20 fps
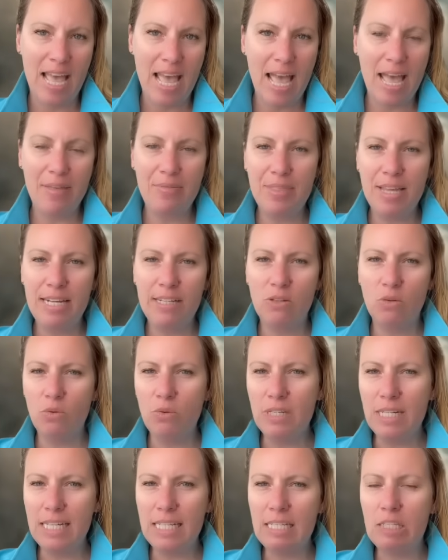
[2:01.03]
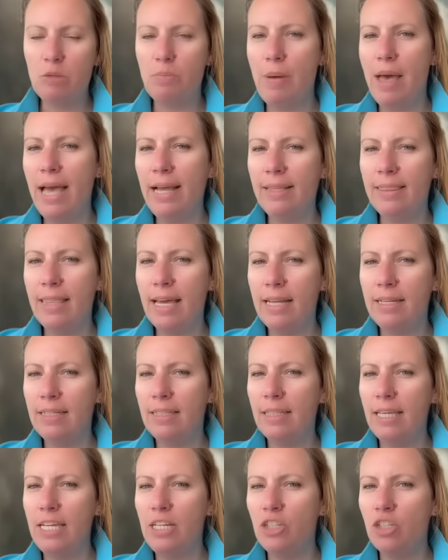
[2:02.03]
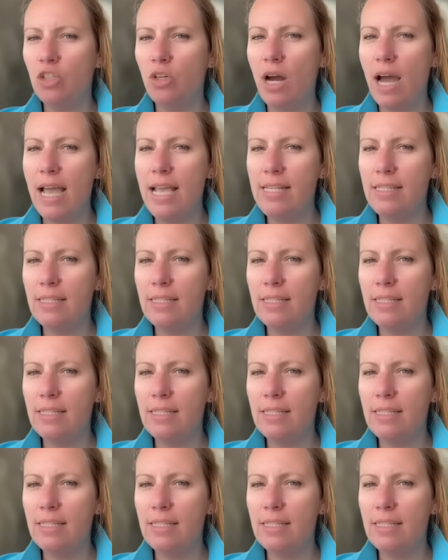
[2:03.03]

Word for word: And they don't expect that glacier ice